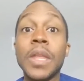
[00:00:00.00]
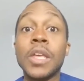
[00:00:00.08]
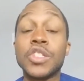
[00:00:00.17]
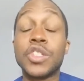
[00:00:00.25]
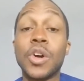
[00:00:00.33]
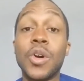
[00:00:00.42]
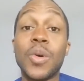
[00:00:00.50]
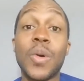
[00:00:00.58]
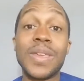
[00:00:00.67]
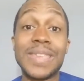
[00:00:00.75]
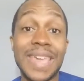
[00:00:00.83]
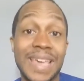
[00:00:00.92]
So
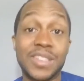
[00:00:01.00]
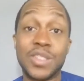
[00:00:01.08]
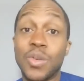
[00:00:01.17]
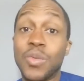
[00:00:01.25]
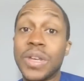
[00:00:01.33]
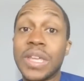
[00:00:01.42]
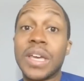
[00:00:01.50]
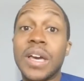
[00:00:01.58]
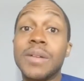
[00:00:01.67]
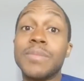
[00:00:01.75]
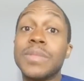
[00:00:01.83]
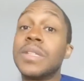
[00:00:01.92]
yeah, so when it
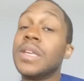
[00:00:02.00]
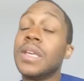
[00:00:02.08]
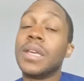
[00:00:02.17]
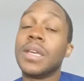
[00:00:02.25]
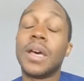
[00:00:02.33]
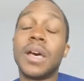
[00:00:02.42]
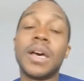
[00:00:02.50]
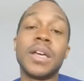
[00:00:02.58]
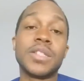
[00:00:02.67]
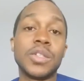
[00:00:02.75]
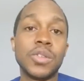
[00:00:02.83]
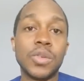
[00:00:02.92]
comes
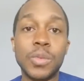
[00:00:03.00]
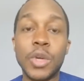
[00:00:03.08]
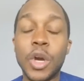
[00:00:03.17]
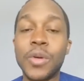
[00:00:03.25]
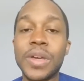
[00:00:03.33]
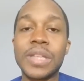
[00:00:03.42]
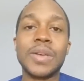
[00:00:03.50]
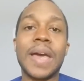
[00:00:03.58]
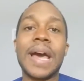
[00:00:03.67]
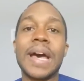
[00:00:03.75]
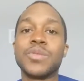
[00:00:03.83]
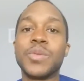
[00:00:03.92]
to going into a
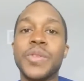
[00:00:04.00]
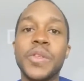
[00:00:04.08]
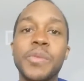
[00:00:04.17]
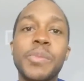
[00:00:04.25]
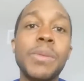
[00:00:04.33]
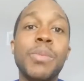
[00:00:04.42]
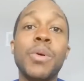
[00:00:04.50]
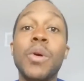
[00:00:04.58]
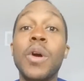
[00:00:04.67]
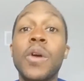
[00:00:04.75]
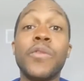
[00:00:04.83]
house with other people,